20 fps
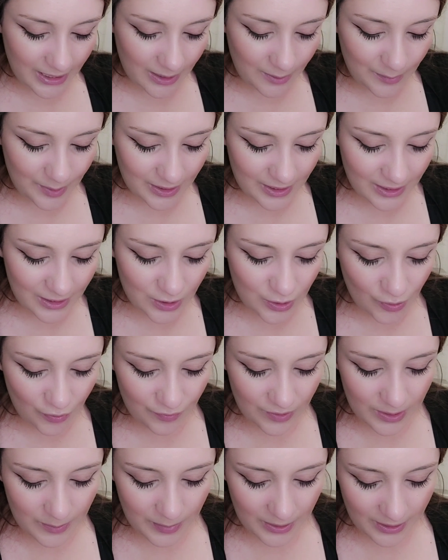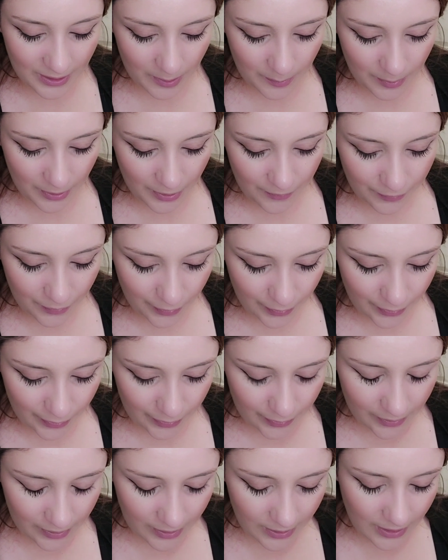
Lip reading: My sister's not really picking up her phone.